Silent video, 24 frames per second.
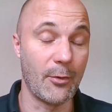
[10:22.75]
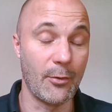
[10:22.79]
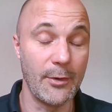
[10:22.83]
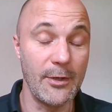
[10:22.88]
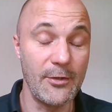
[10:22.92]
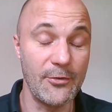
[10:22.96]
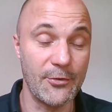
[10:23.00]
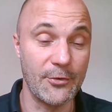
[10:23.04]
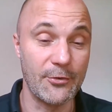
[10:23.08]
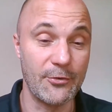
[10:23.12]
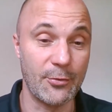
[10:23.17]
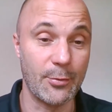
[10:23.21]
our
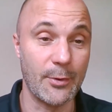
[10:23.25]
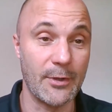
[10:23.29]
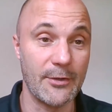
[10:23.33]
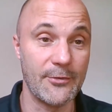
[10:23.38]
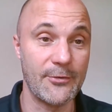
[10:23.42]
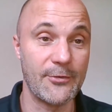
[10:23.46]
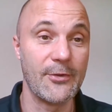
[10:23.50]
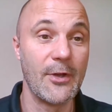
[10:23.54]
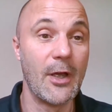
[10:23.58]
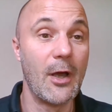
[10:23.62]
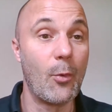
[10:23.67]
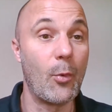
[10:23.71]
research
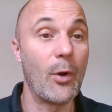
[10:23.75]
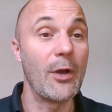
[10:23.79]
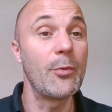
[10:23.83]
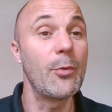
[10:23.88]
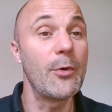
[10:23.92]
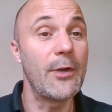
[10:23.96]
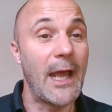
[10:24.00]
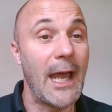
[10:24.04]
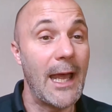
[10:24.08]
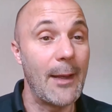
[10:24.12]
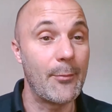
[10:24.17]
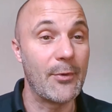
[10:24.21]
was, what
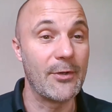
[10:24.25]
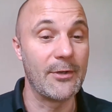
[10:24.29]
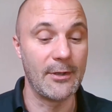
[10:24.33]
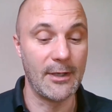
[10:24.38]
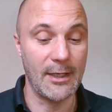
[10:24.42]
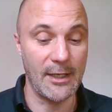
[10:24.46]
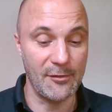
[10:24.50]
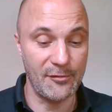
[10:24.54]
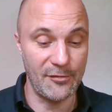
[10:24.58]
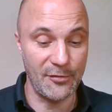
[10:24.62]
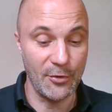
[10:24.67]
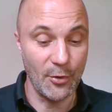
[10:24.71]
would happen
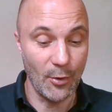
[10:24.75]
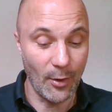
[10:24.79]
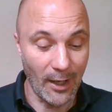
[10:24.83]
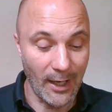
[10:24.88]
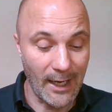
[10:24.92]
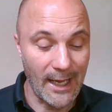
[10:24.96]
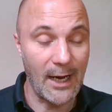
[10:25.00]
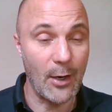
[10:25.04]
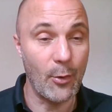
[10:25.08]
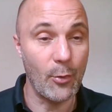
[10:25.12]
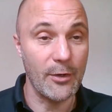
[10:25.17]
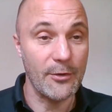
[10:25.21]
if you
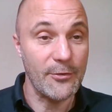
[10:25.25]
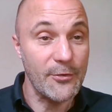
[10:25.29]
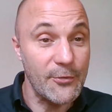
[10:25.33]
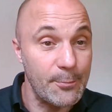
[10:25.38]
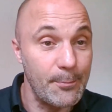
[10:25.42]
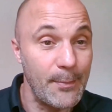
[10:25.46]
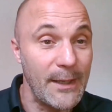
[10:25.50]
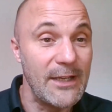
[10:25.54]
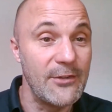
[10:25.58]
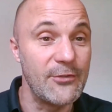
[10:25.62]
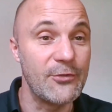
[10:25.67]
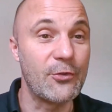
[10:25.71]
allow a
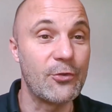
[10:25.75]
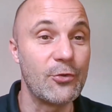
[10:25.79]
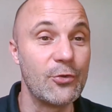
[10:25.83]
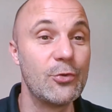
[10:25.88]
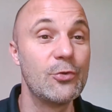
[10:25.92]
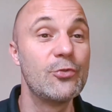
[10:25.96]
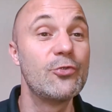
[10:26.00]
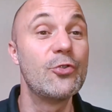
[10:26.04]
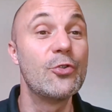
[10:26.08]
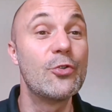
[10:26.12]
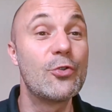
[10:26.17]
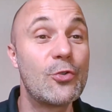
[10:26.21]
space
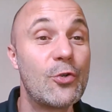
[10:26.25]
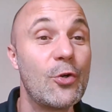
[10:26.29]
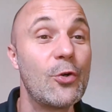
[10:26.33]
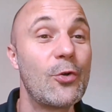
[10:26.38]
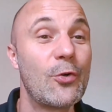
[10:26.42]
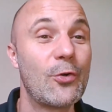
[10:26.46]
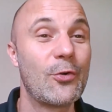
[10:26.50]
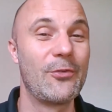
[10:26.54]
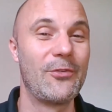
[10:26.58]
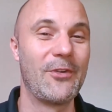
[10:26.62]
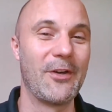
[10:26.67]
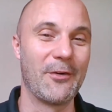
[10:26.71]
crew to
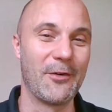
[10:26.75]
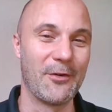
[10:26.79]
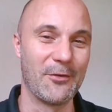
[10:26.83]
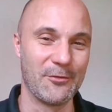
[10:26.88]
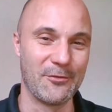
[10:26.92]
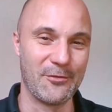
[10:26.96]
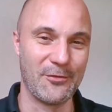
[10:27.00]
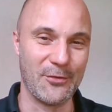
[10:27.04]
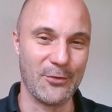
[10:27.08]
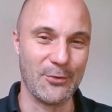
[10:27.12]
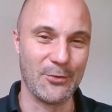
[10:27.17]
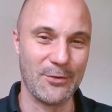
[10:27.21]
cook their
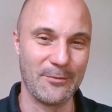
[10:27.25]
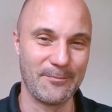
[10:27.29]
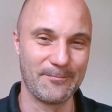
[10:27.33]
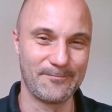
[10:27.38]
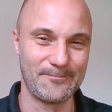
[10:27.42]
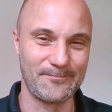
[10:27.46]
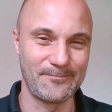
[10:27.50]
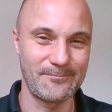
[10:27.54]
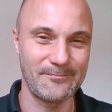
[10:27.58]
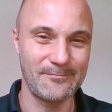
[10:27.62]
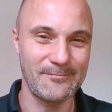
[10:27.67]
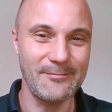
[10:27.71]
own food,
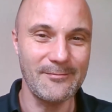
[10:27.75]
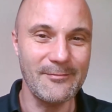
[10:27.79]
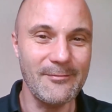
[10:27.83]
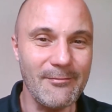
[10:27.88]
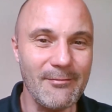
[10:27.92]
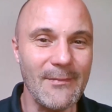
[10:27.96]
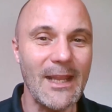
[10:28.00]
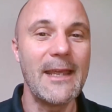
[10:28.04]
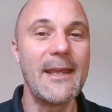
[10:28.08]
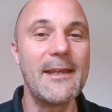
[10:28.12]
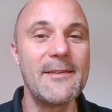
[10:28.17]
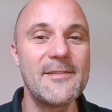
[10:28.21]

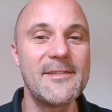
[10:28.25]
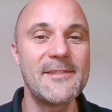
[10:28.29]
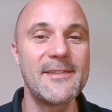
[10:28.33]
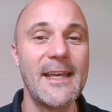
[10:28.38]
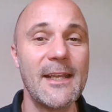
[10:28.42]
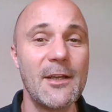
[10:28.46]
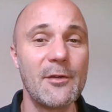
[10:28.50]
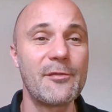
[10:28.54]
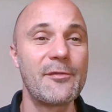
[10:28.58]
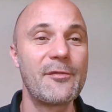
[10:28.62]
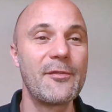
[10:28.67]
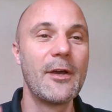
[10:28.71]

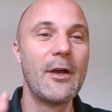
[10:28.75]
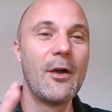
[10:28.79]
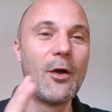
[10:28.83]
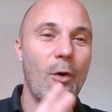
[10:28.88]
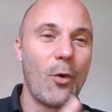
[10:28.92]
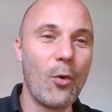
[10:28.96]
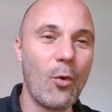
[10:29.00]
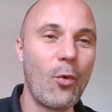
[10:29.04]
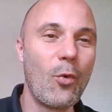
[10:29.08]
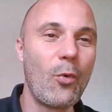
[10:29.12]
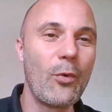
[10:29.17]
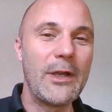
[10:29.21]
instead of
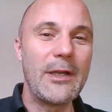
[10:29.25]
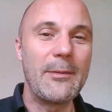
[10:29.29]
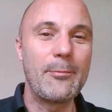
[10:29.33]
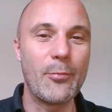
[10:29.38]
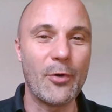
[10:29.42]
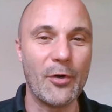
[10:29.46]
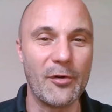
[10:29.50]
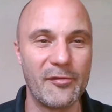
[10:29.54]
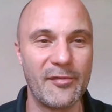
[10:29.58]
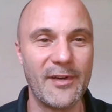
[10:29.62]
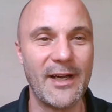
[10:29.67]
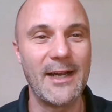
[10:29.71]
only
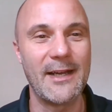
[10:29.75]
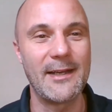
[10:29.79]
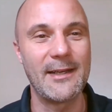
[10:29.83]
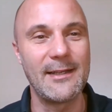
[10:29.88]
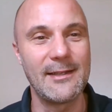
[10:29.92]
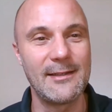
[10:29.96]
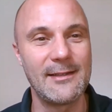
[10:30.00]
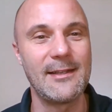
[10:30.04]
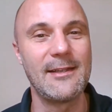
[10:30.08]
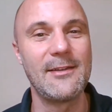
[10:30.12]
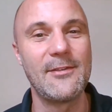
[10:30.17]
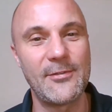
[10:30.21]

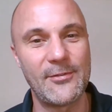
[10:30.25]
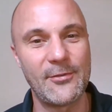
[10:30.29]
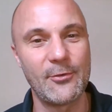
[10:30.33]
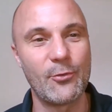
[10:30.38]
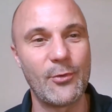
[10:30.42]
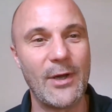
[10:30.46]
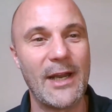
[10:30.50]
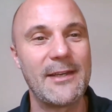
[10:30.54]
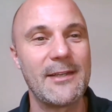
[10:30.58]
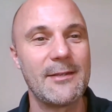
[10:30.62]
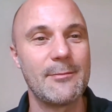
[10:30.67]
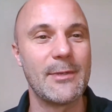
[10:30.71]
providing these
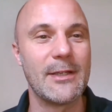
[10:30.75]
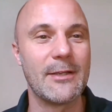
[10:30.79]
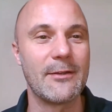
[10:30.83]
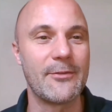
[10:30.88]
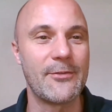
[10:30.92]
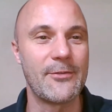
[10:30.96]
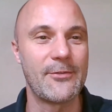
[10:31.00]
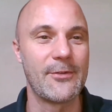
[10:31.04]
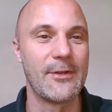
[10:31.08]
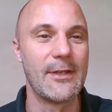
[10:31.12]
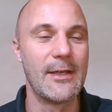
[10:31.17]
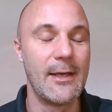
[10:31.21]
ready
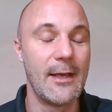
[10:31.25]
meals?